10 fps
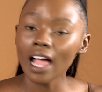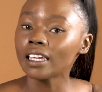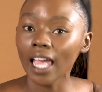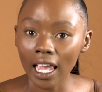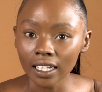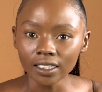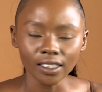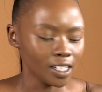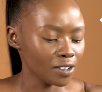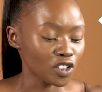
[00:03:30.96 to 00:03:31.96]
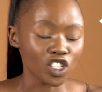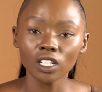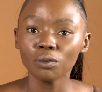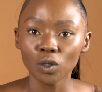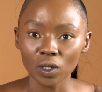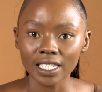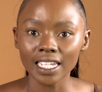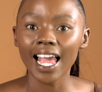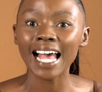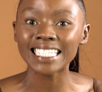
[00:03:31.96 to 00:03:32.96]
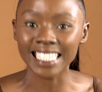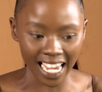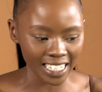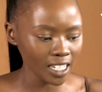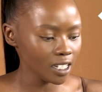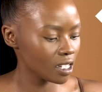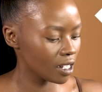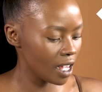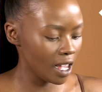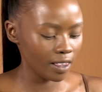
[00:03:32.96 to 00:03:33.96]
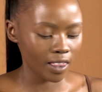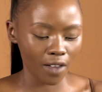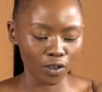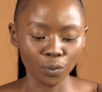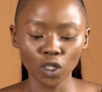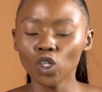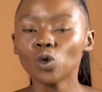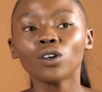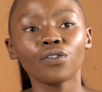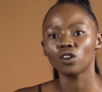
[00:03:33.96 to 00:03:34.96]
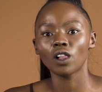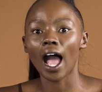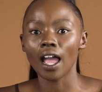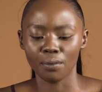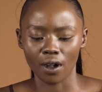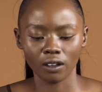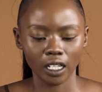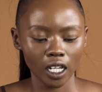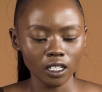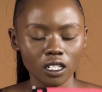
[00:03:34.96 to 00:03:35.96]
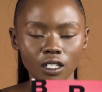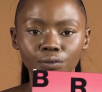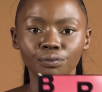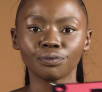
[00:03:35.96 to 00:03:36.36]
Again, Foschini Beauty has done it. They have a beautiful eyebrow kit,